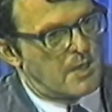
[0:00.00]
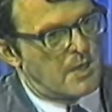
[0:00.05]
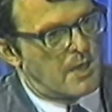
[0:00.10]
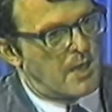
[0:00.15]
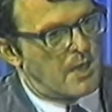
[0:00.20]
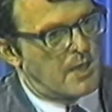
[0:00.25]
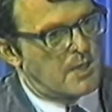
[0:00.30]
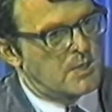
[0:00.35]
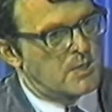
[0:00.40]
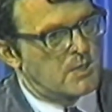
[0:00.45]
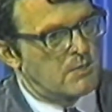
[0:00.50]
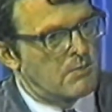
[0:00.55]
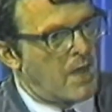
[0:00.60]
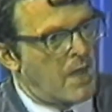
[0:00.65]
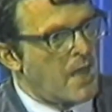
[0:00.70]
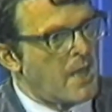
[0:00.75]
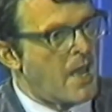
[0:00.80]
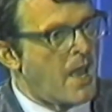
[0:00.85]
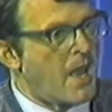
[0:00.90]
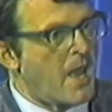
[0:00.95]
and so
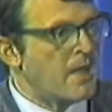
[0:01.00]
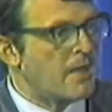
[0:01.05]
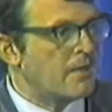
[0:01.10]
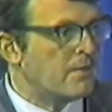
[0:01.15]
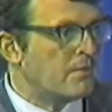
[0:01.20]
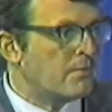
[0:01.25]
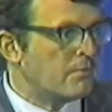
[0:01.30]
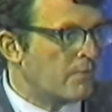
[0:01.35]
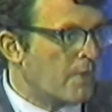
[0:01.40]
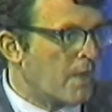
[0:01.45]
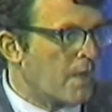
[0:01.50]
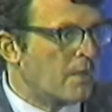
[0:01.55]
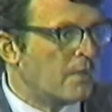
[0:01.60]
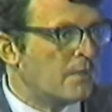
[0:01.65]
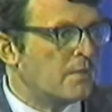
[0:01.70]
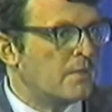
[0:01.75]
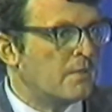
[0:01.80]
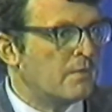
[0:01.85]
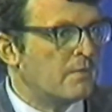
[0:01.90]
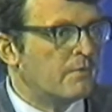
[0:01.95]
I had
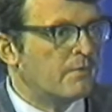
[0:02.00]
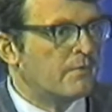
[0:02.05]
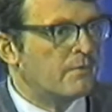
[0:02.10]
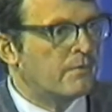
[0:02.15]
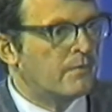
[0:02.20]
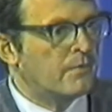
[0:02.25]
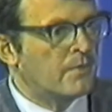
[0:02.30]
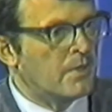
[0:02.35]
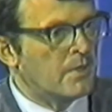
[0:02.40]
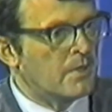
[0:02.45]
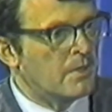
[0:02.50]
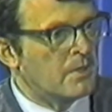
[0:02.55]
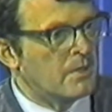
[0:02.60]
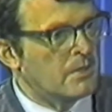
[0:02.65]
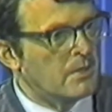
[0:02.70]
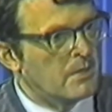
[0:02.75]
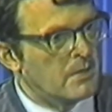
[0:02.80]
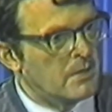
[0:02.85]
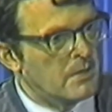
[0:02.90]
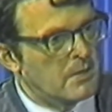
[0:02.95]
relative,
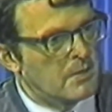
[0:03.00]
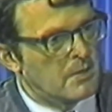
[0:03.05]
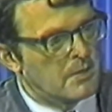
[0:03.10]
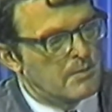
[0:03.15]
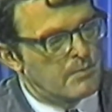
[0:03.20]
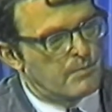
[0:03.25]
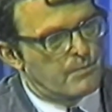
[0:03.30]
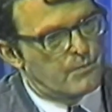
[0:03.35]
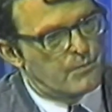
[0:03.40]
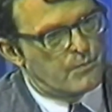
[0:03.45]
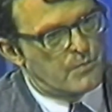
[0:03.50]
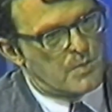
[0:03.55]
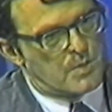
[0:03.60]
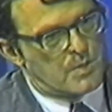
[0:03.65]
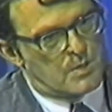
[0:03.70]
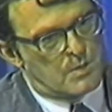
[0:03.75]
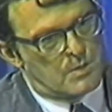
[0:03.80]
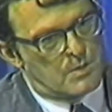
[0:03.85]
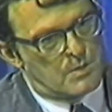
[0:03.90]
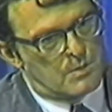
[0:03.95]

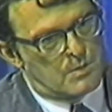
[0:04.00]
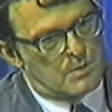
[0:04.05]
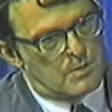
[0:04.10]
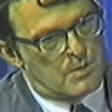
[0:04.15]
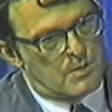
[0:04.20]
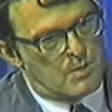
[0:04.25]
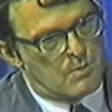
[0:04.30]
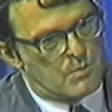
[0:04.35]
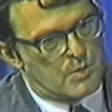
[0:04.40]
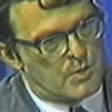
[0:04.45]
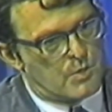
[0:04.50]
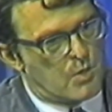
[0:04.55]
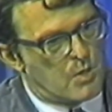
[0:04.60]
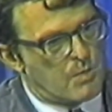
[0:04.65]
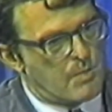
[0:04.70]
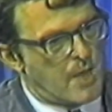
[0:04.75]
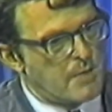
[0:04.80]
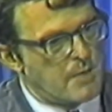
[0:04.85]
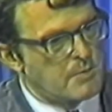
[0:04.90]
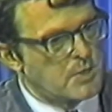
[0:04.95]
with all
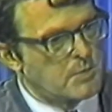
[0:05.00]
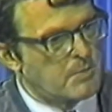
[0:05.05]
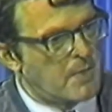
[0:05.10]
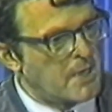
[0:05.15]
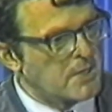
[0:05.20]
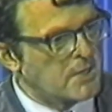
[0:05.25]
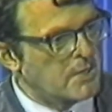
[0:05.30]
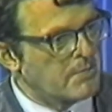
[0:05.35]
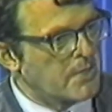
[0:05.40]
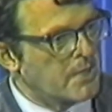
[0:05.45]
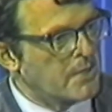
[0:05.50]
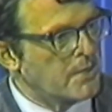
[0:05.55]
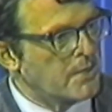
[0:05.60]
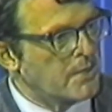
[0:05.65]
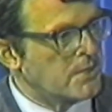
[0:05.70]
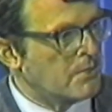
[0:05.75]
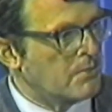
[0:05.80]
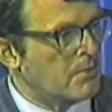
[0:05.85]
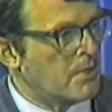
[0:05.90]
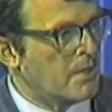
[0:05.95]
my
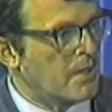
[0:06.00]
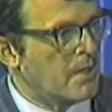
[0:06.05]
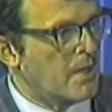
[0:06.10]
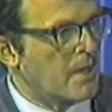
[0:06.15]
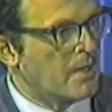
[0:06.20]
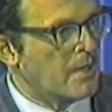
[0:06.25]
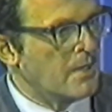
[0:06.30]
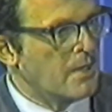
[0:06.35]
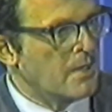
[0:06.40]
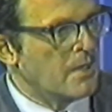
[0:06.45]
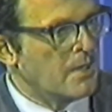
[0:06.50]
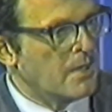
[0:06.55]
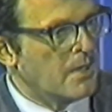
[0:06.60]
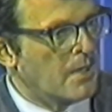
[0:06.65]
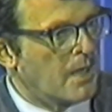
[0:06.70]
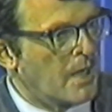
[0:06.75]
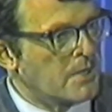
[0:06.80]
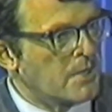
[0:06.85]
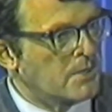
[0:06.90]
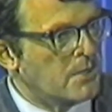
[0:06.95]
responsibilities on one hand,
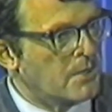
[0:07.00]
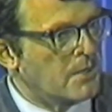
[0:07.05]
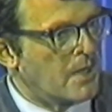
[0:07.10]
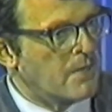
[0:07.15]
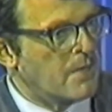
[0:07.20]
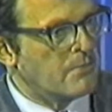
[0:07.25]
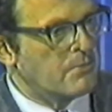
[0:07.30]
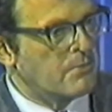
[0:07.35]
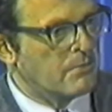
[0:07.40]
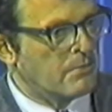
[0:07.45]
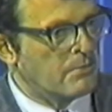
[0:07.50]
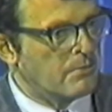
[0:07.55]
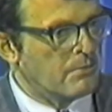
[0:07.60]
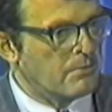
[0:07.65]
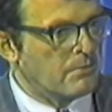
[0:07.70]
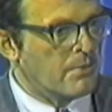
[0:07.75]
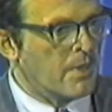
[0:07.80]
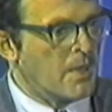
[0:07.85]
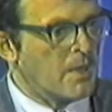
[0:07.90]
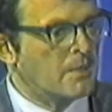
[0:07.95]
I still had
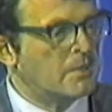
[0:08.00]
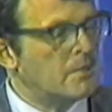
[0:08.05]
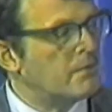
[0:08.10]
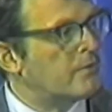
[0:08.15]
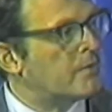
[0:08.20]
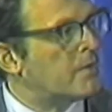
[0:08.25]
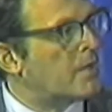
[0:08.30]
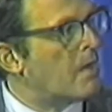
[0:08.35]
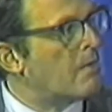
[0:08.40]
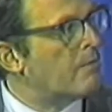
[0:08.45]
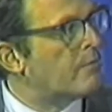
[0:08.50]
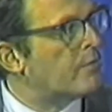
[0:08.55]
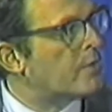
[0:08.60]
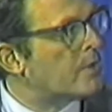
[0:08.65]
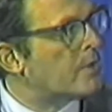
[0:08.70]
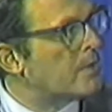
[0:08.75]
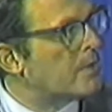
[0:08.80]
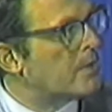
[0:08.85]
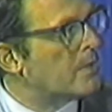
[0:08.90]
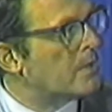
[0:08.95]
relative
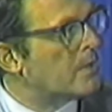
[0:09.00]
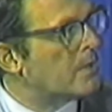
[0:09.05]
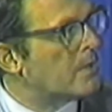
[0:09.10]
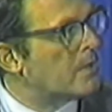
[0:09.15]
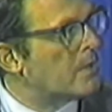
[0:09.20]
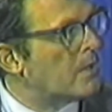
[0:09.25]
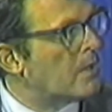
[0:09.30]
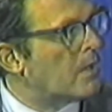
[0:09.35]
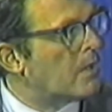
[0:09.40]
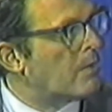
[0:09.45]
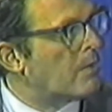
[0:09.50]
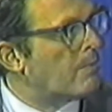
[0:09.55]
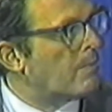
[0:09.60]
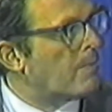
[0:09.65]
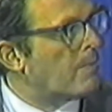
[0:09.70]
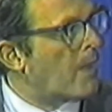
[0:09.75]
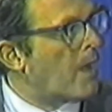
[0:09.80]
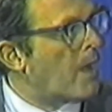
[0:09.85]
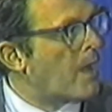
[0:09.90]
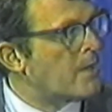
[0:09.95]
comfort.
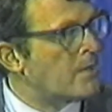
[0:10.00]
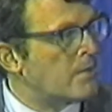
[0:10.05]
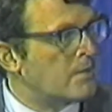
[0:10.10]
I